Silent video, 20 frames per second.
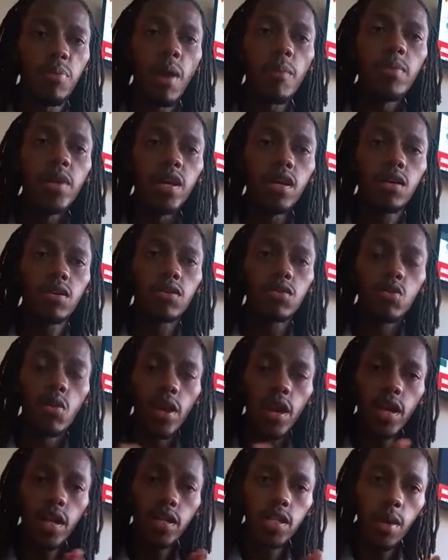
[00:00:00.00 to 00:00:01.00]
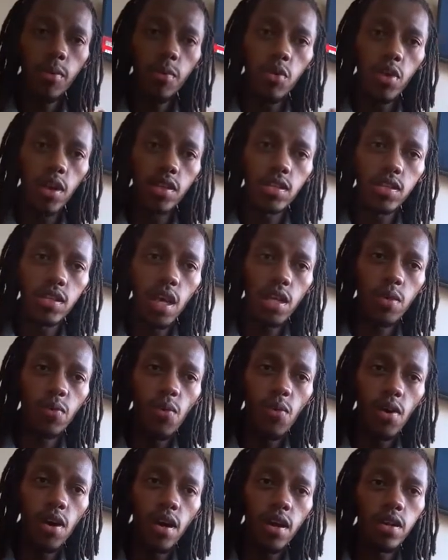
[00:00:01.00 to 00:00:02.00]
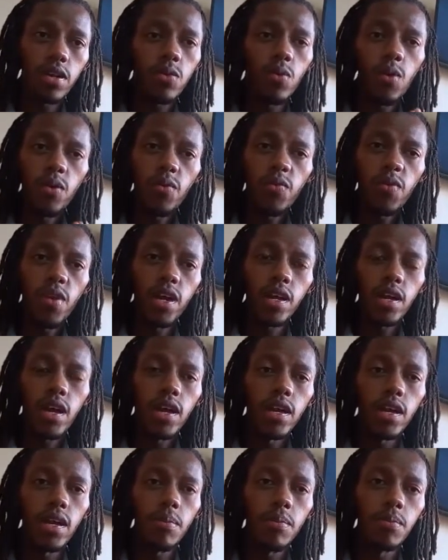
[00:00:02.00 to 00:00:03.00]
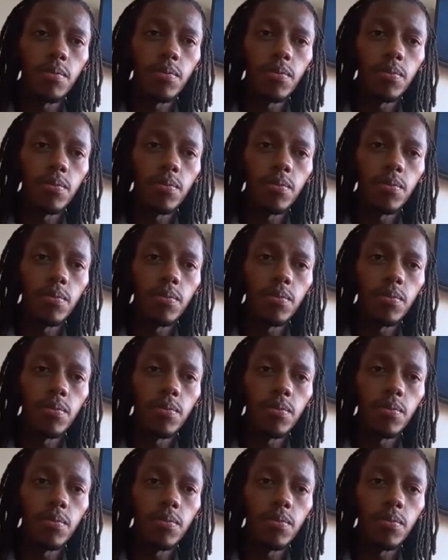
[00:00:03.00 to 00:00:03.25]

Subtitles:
public. So anytime you go and search for her, you won't find her name,